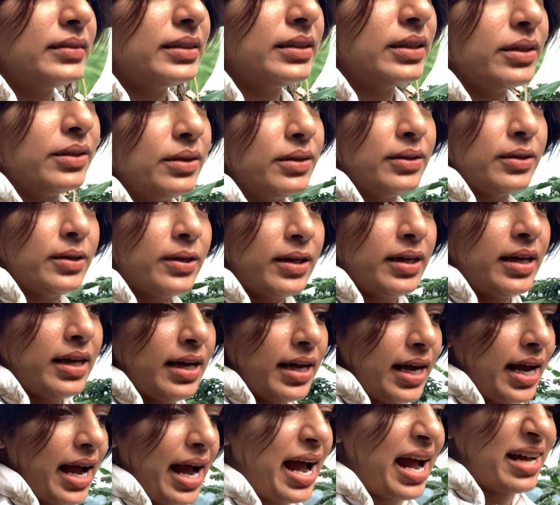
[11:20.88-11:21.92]
So
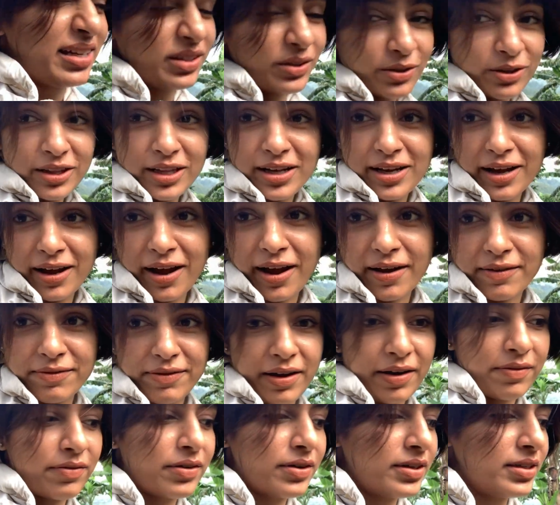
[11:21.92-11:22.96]
I don't think
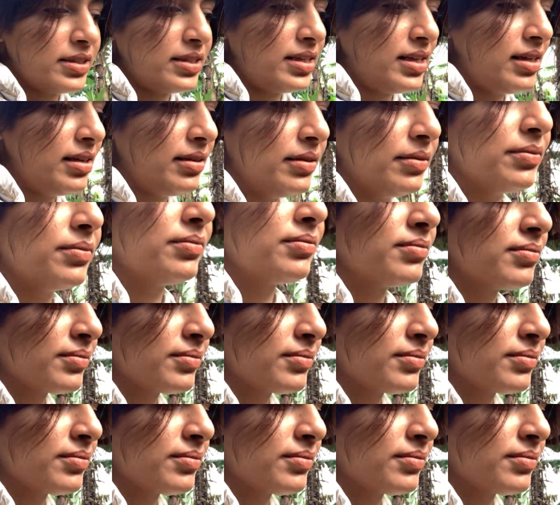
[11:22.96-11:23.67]
I've ever seen